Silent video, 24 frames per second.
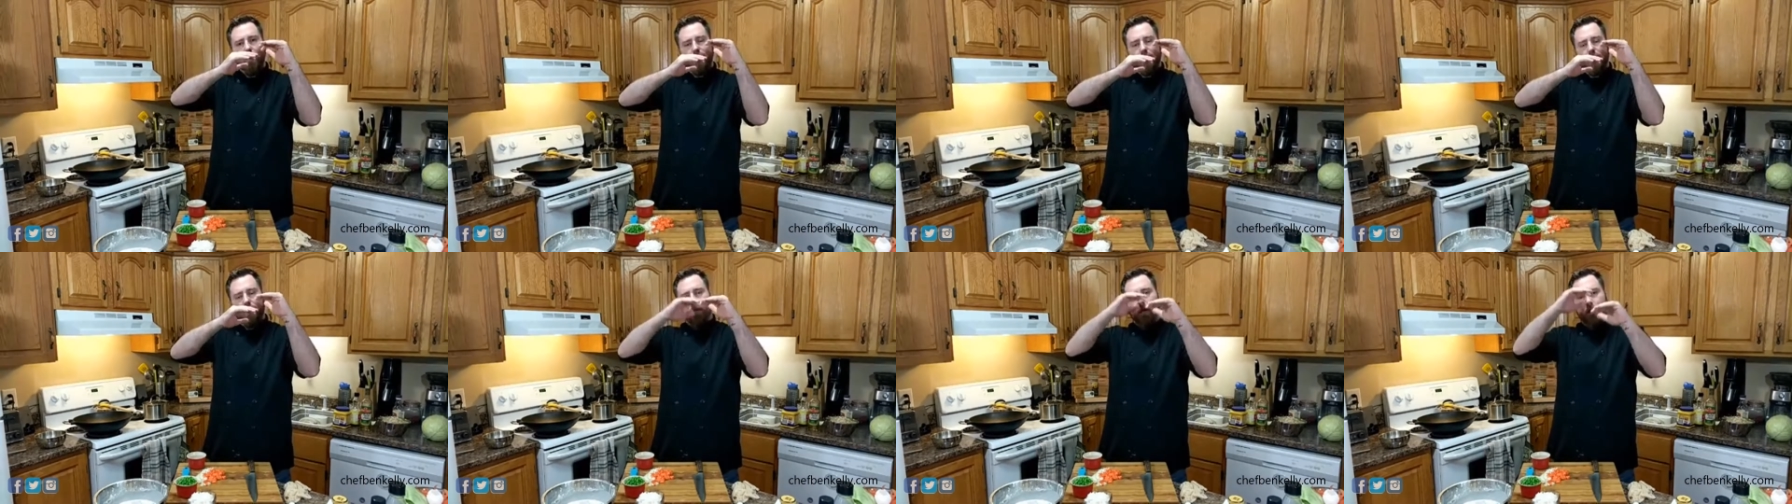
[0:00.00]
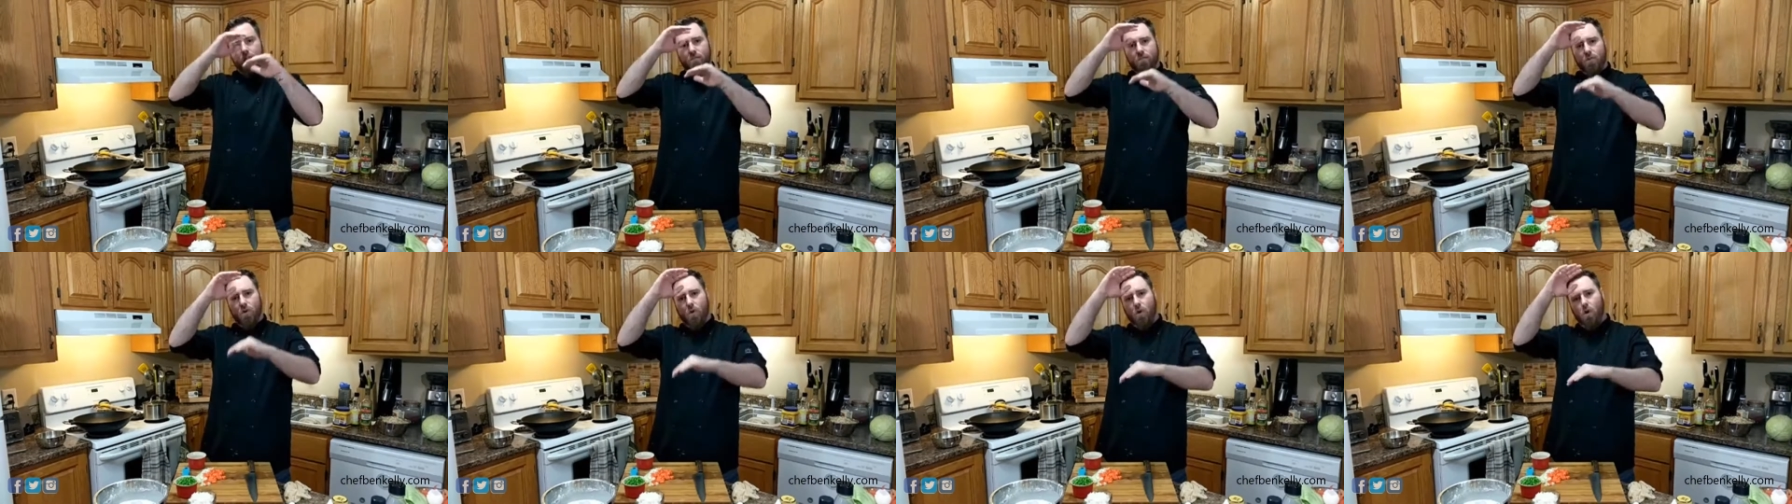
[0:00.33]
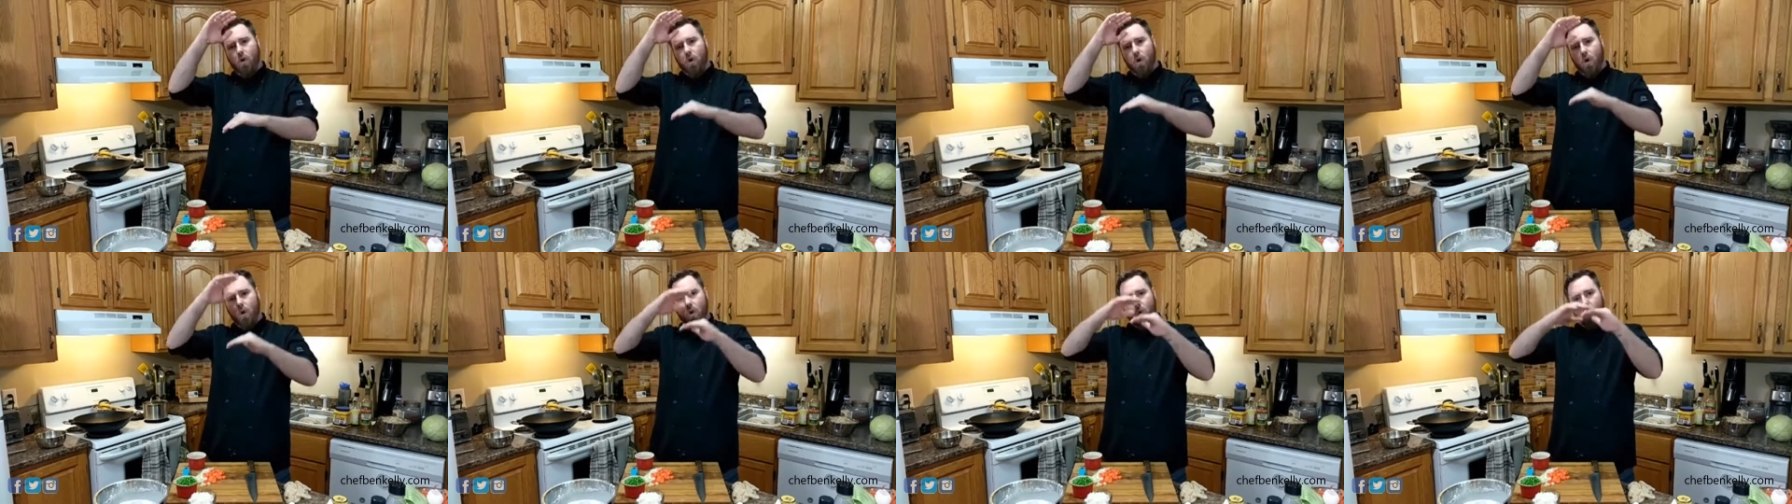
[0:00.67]
So when it's
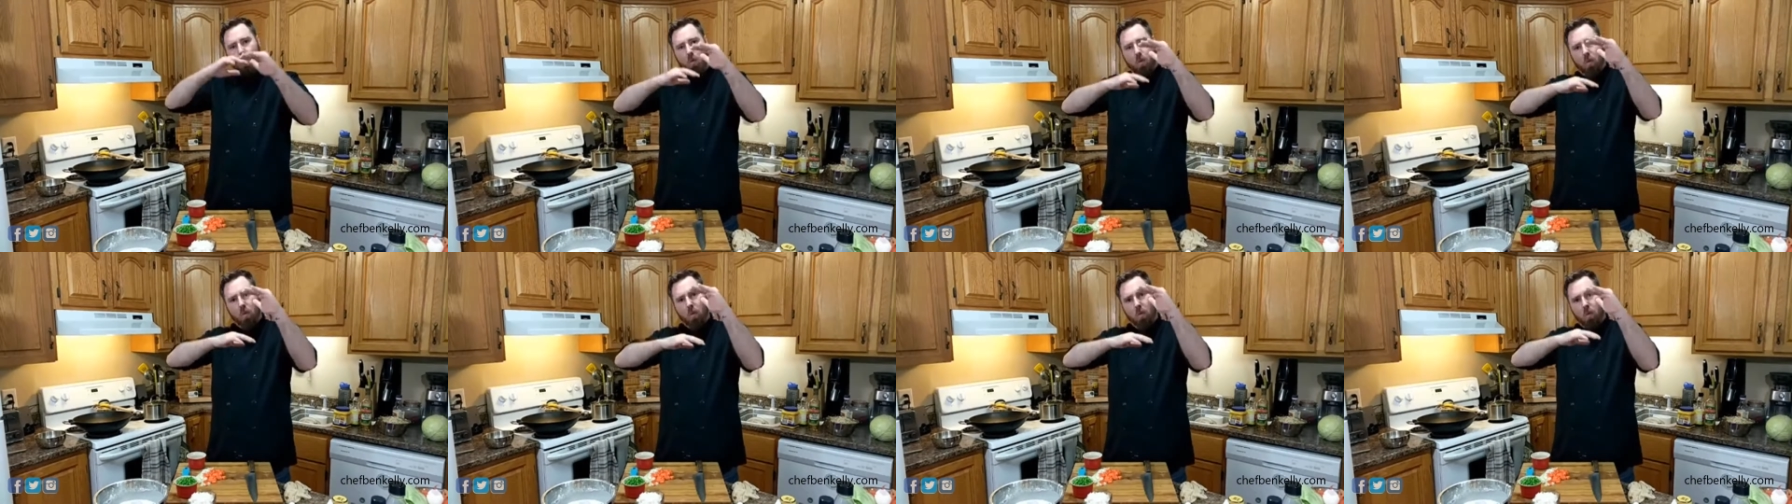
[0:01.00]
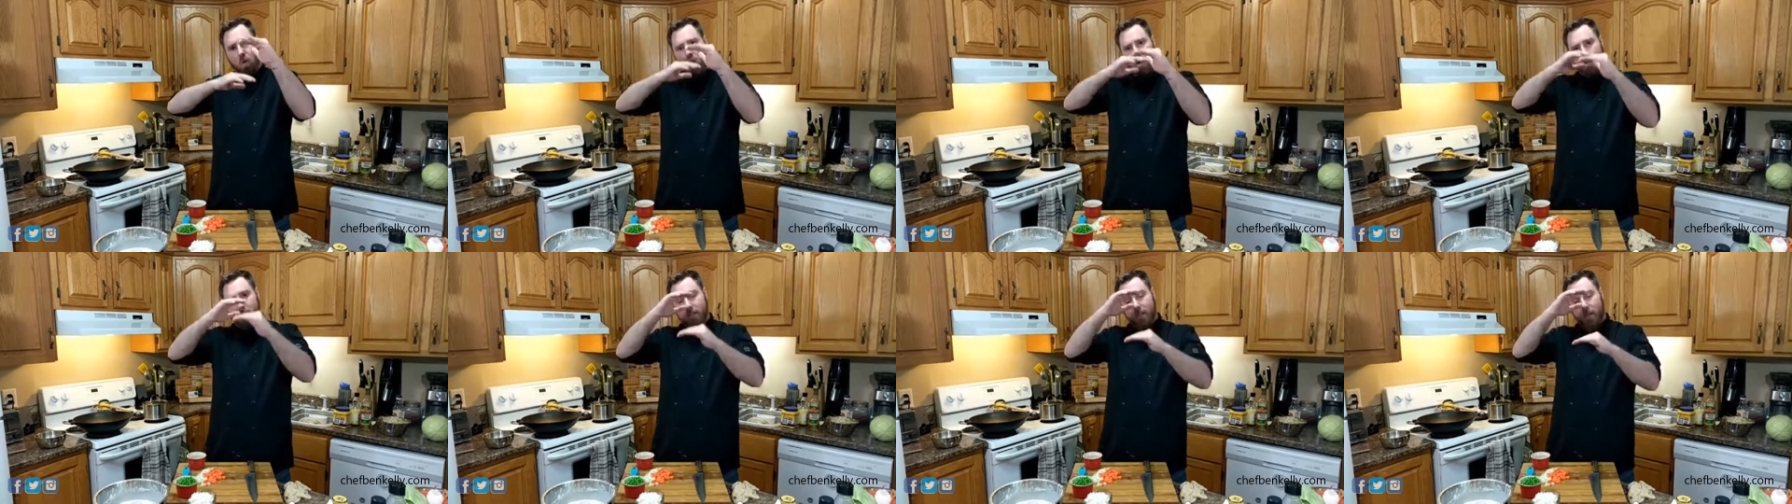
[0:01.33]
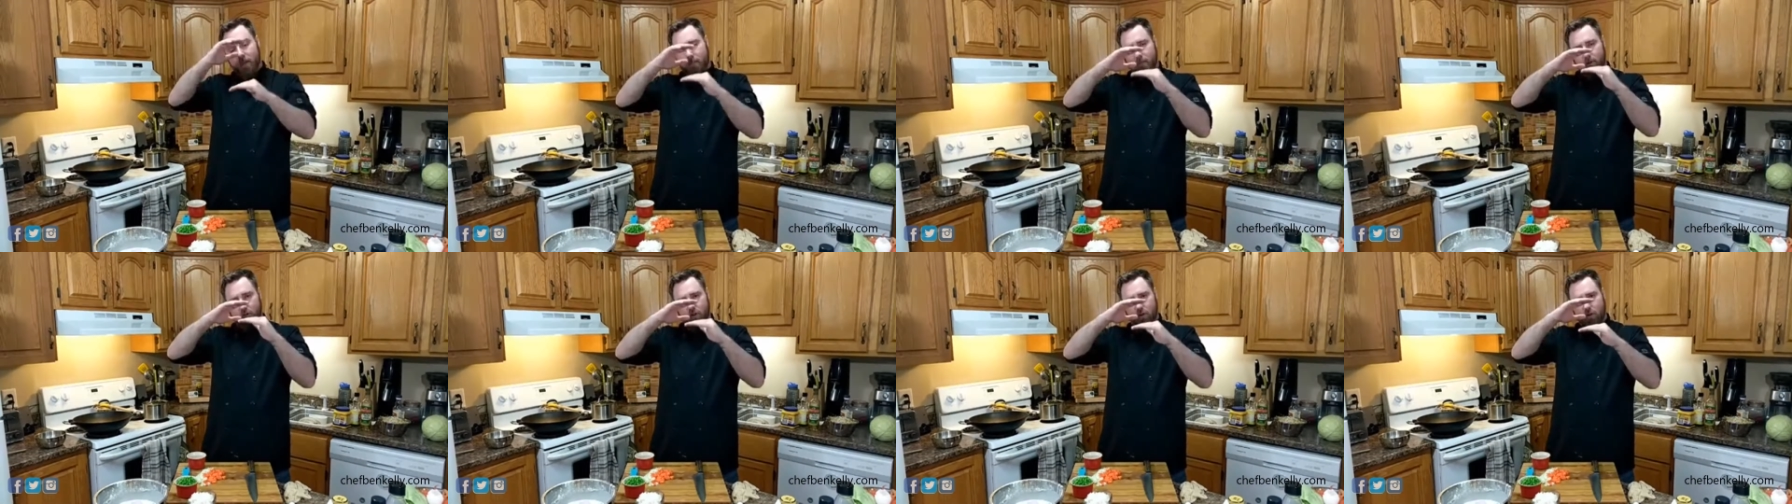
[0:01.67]
all one
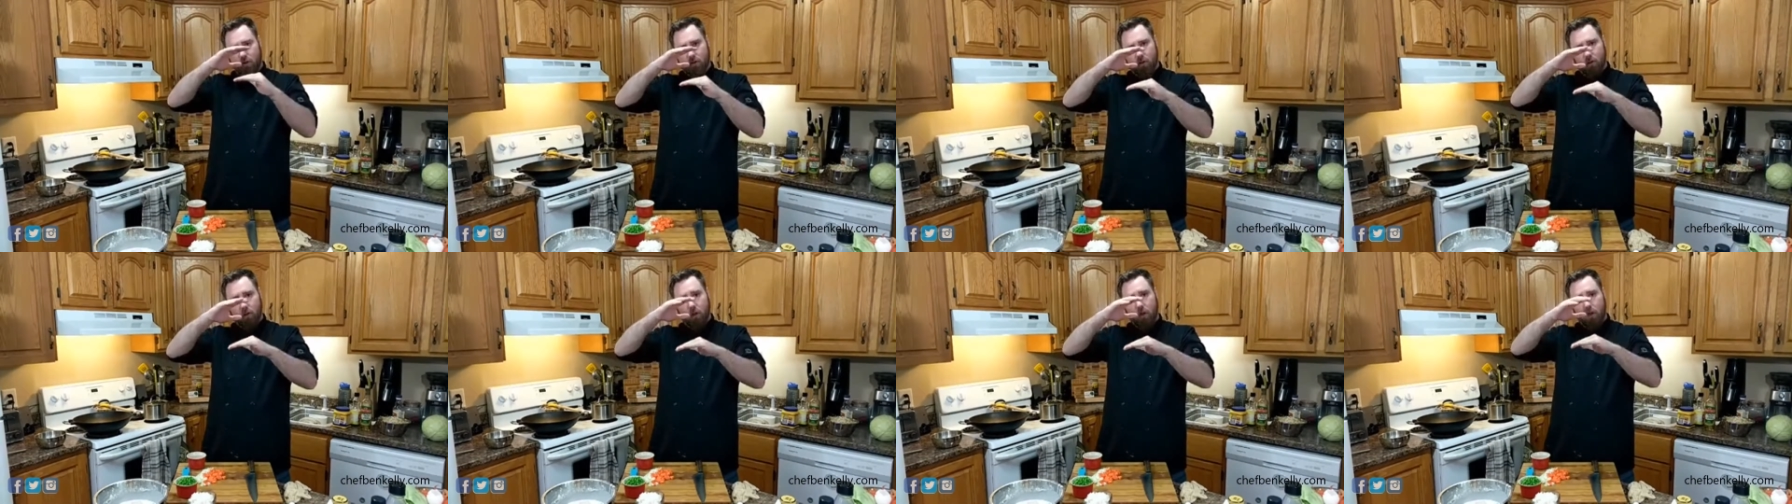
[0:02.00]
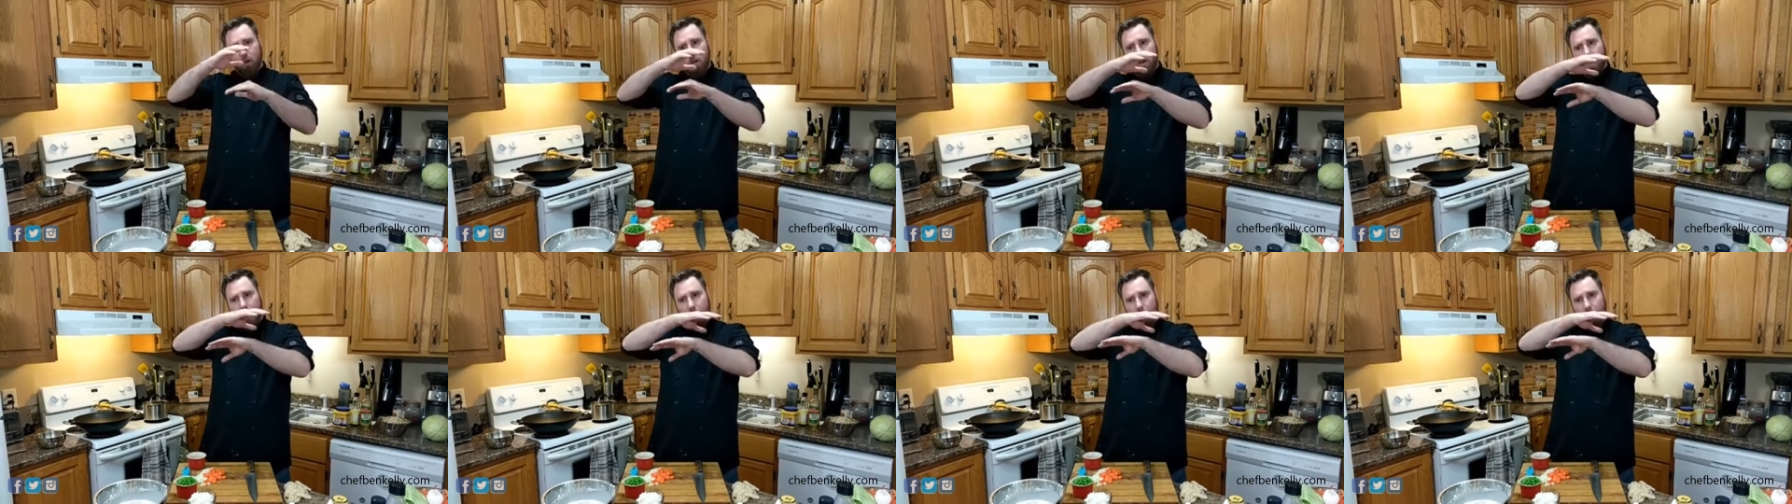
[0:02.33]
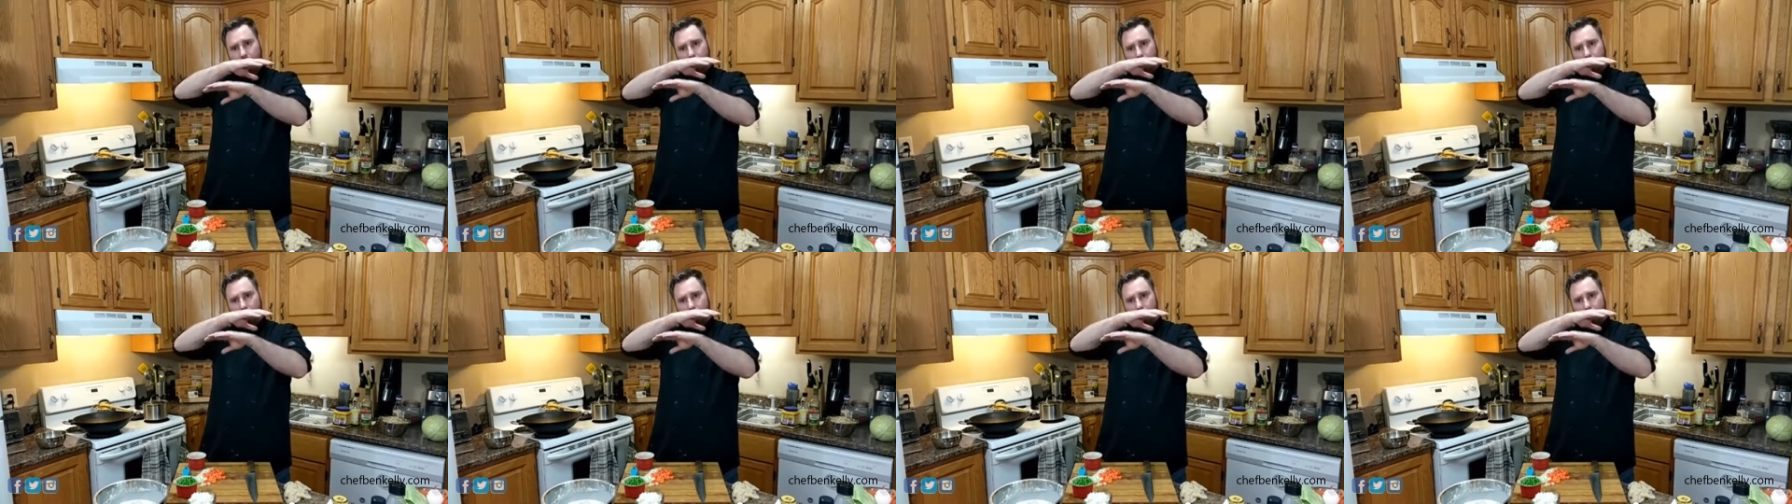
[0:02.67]
temperature,